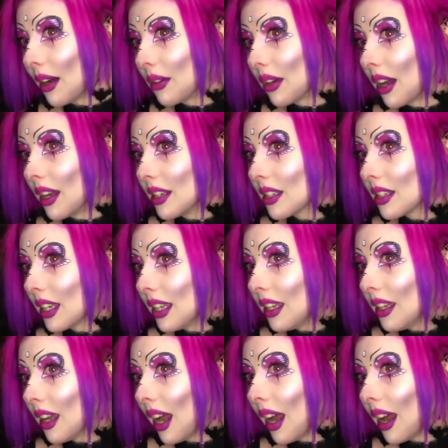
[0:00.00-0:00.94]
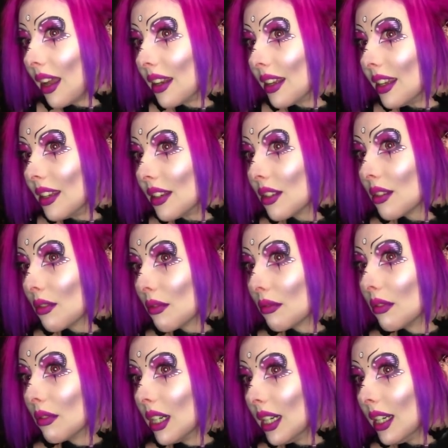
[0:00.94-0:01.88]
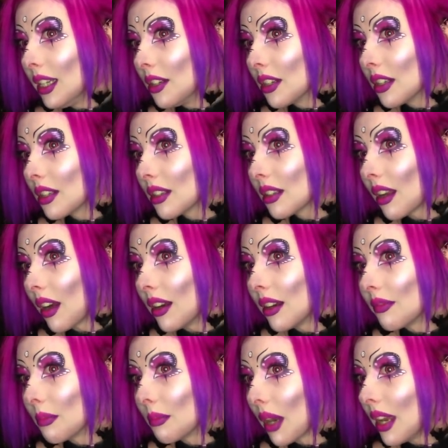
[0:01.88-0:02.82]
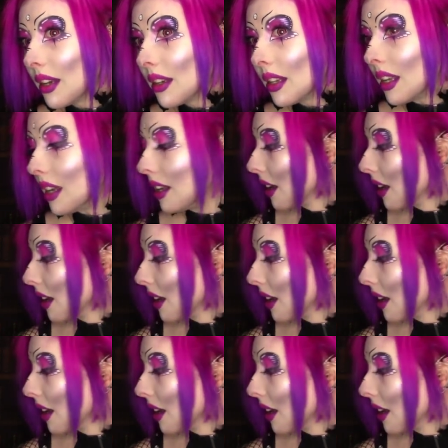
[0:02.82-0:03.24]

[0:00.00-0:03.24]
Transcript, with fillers: out nicely, and it's really just kind of blended